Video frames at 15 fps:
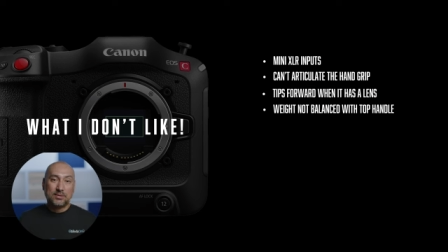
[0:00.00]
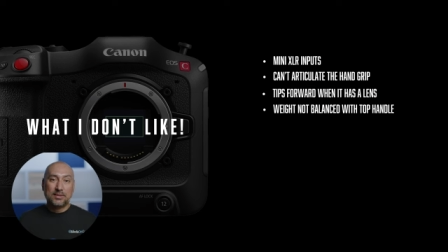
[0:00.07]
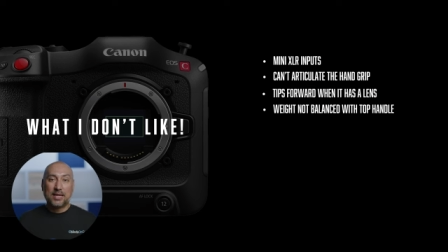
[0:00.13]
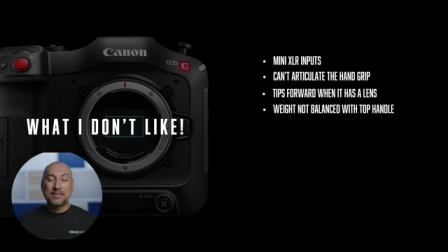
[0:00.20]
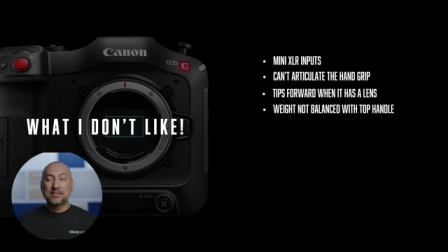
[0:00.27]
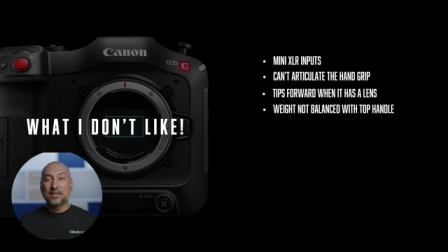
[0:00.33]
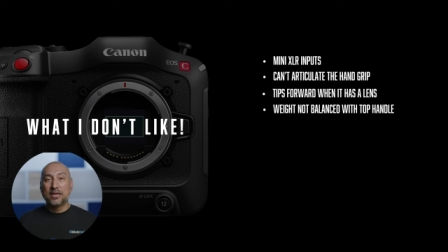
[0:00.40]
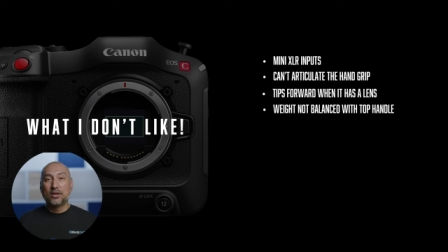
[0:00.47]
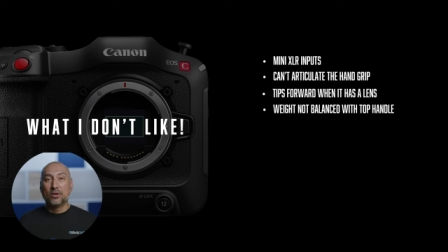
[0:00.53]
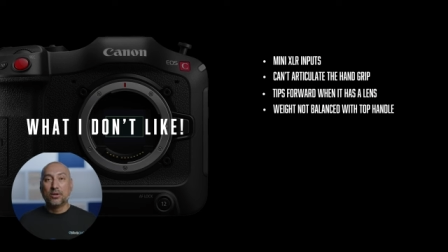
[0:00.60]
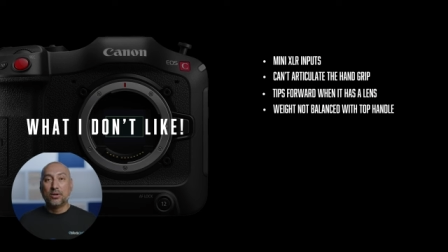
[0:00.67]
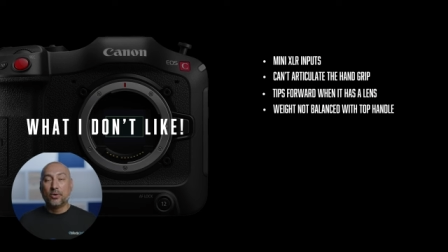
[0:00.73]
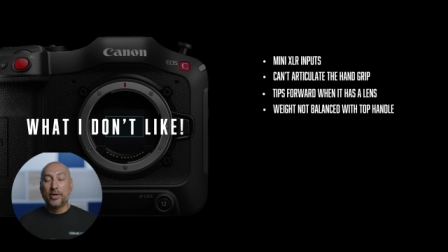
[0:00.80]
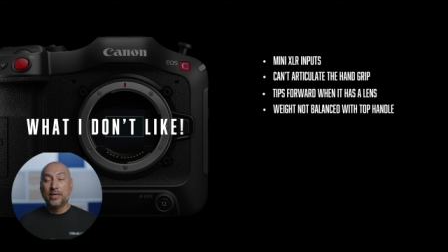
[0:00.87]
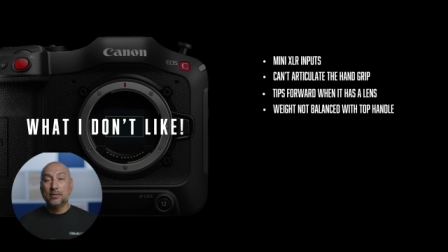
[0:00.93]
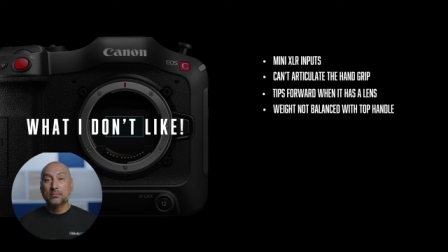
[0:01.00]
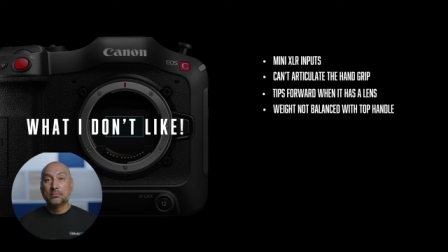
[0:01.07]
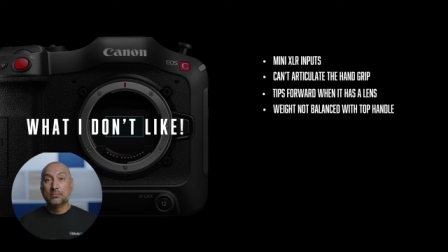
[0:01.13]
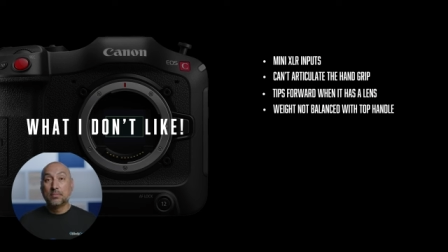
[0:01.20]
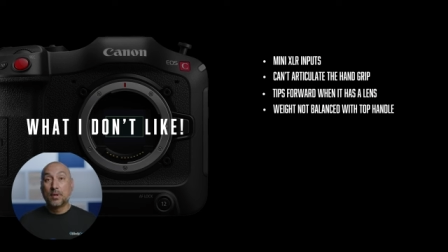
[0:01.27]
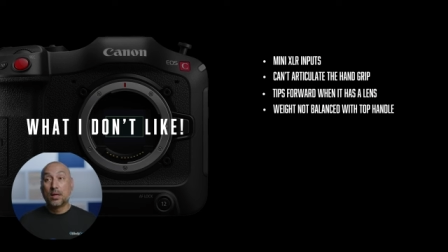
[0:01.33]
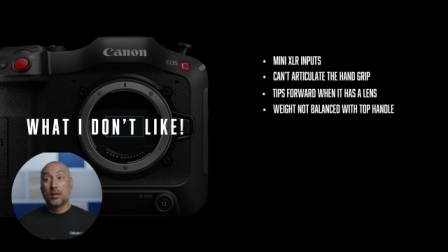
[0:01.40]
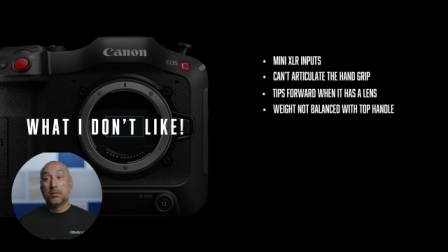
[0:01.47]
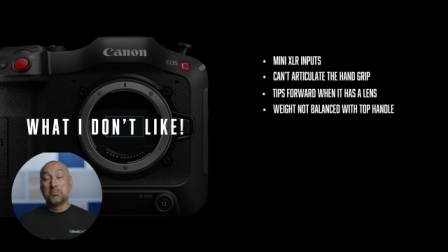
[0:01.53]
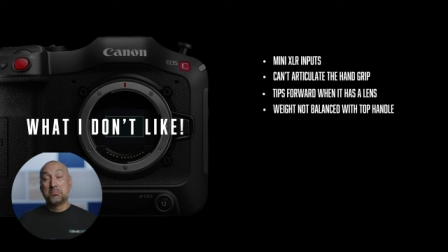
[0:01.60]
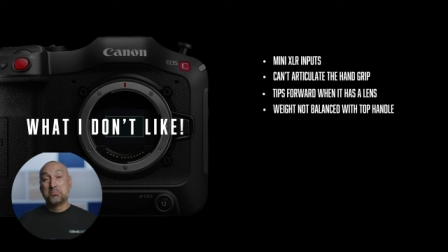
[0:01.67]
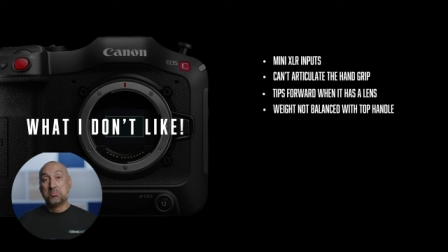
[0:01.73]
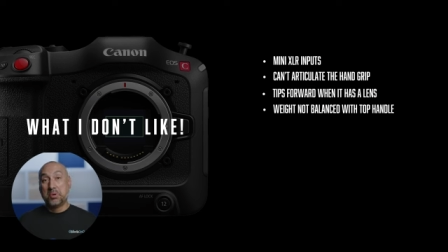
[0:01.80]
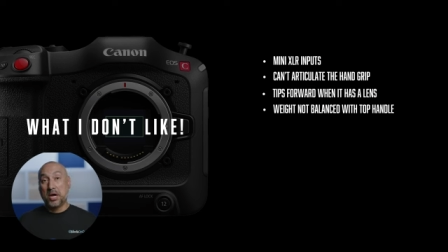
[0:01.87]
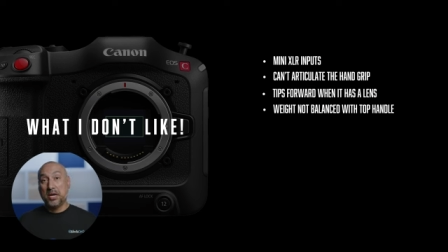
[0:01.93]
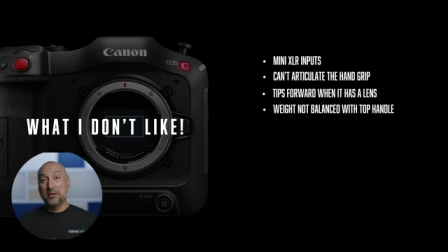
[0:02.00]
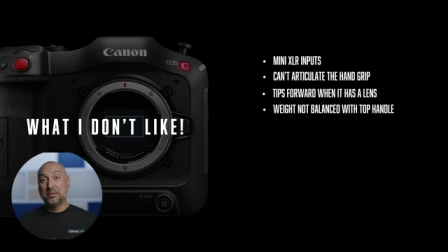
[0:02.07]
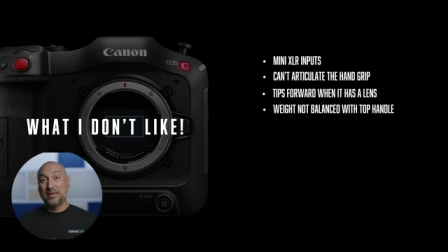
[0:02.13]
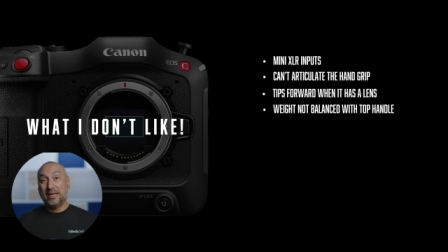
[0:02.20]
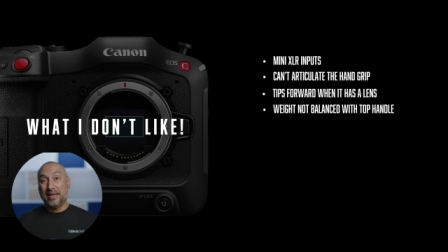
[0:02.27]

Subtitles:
That's a little annoying, but